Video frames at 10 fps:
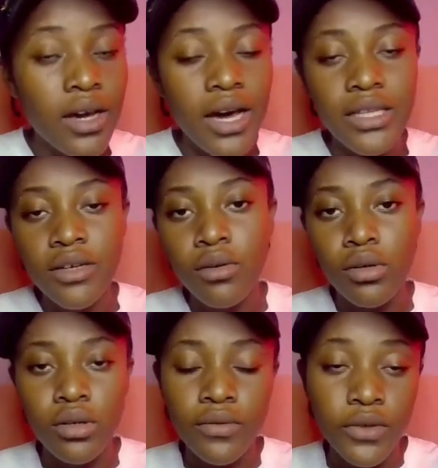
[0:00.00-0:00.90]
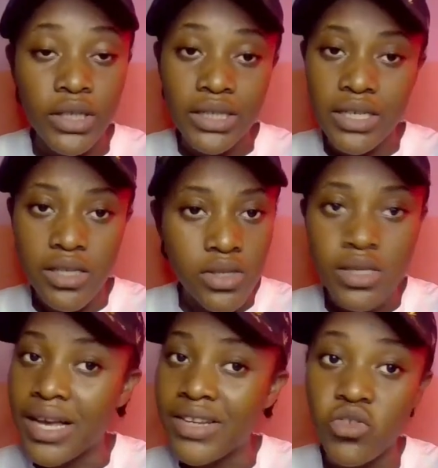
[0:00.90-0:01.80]
and a whole lot of other things
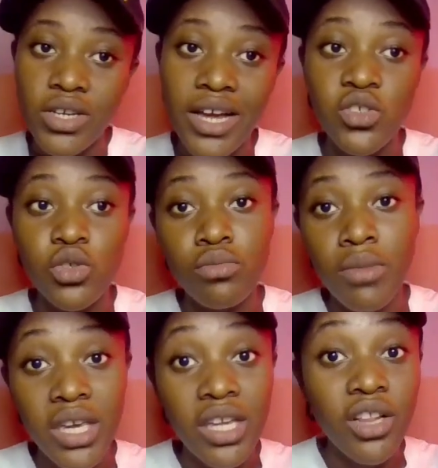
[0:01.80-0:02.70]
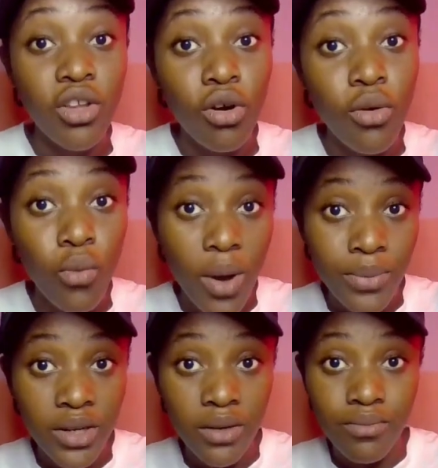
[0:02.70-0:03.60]
as regards to making your
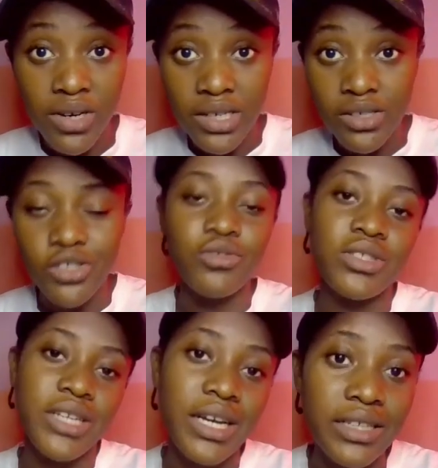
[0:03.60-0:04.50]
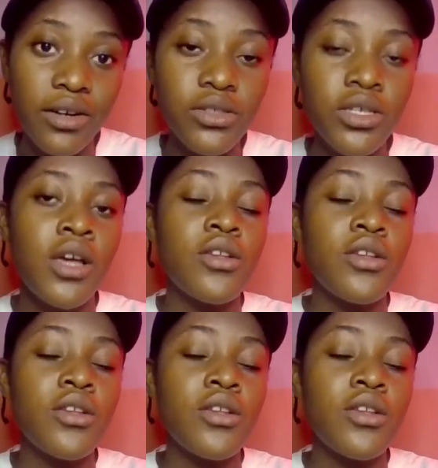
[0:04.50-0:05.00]
Web3 brand to stand out.